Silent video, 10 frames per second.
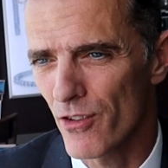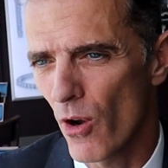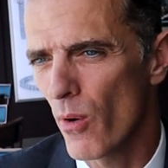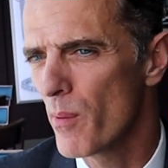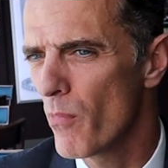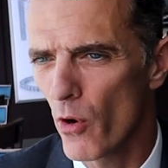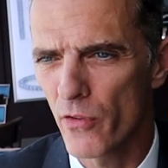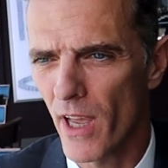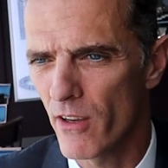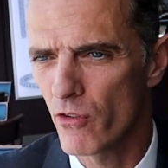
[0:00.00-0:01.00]
So in
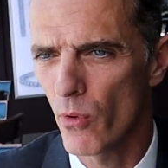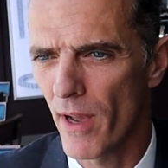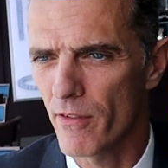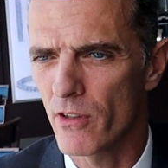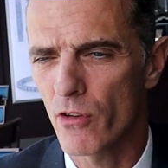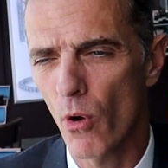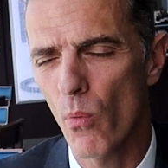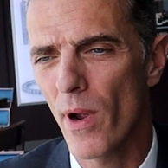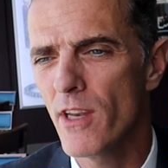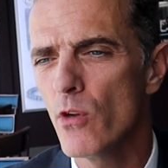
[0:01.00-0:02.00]
both cases, you have it. So
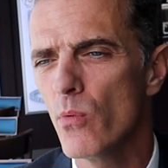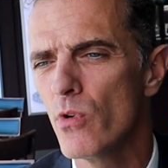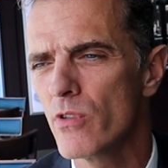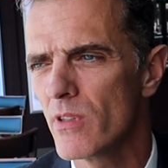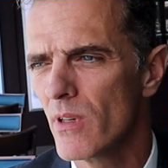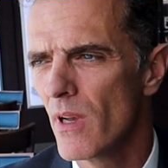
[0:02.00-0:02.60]
when you would